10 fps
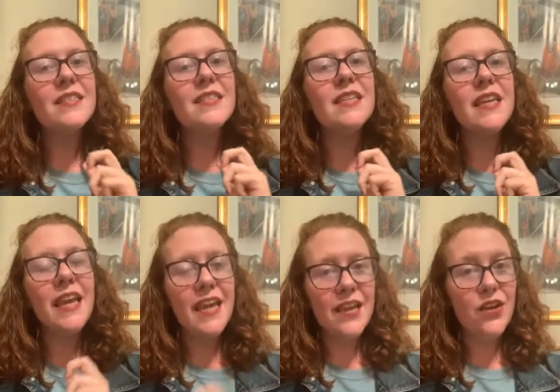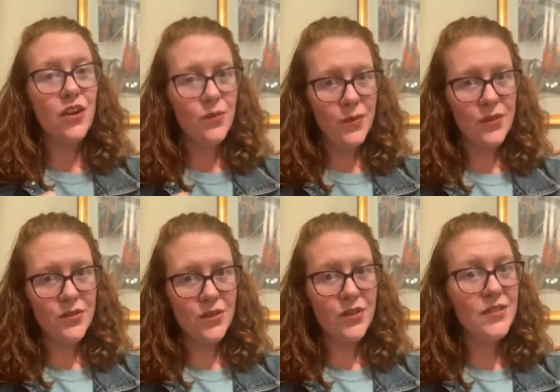the inner
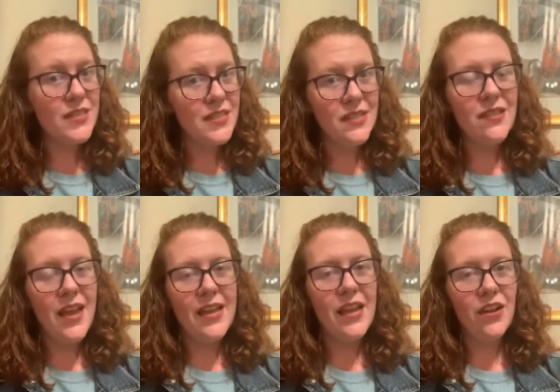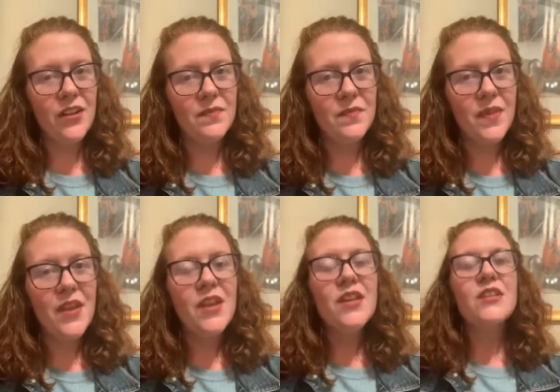abuser still hanging on.
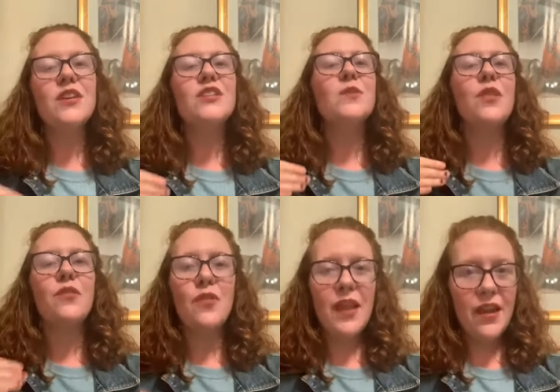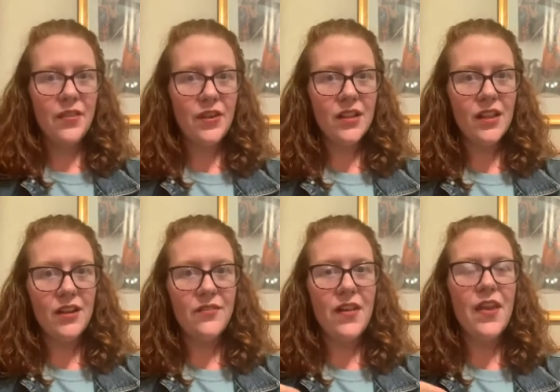So I just want to throw that out there and
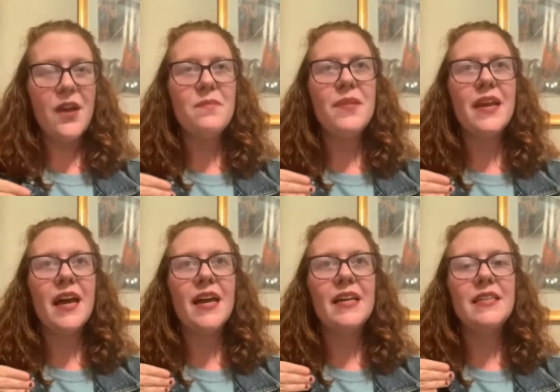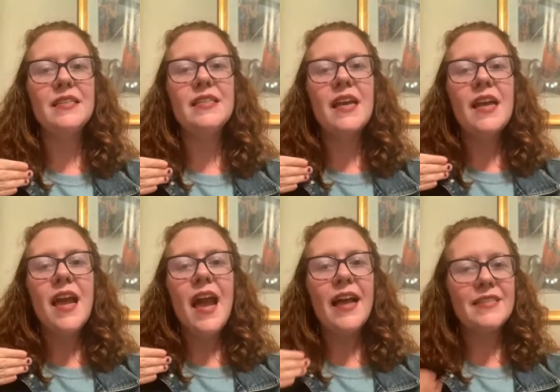clarify that, because
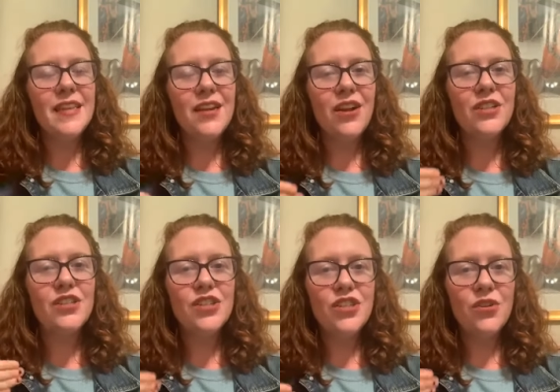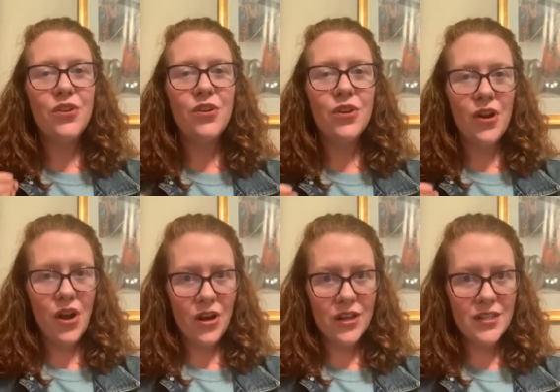asking God to show you your
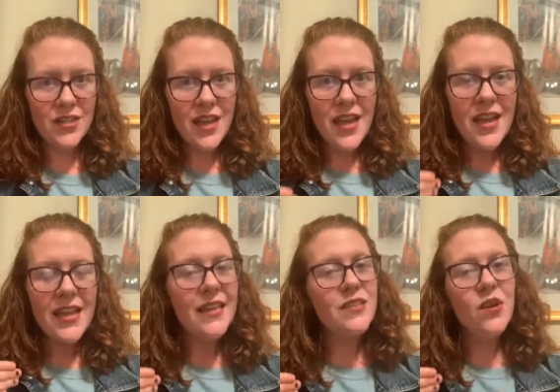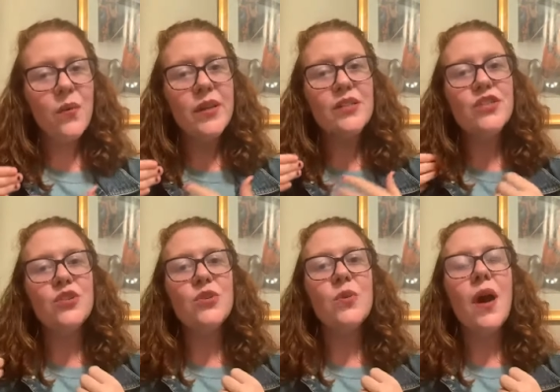heart, he's going
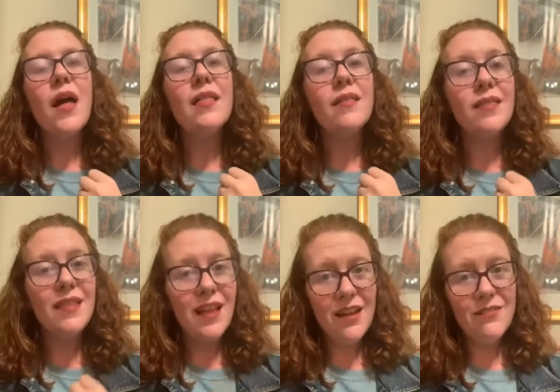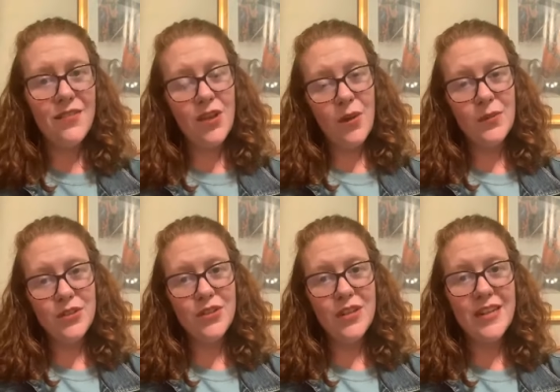to love the
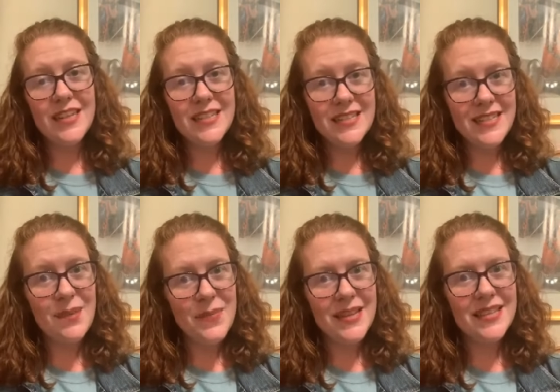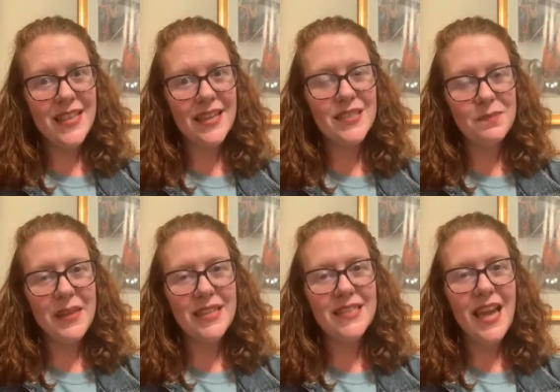opportunity to step into that
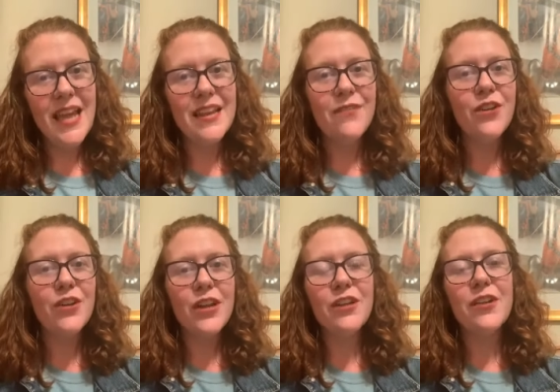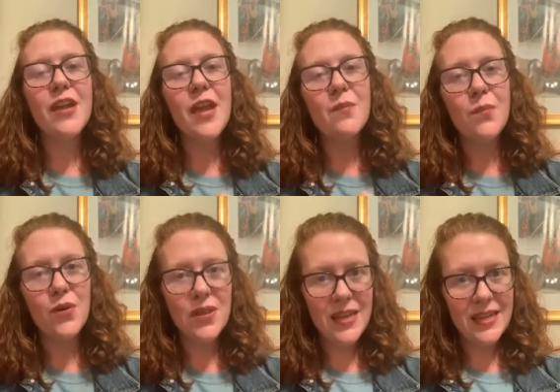space. And if you're hearing a
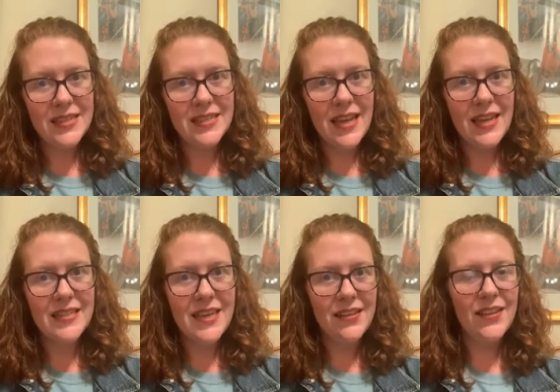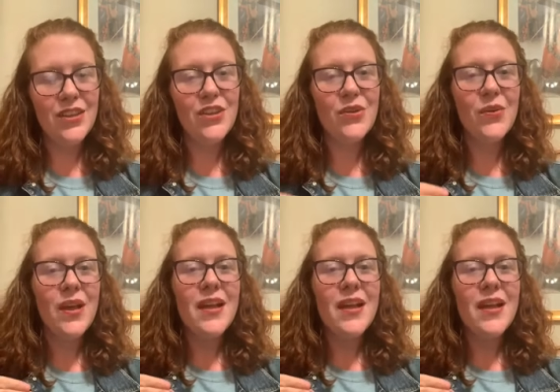bully inside telling you,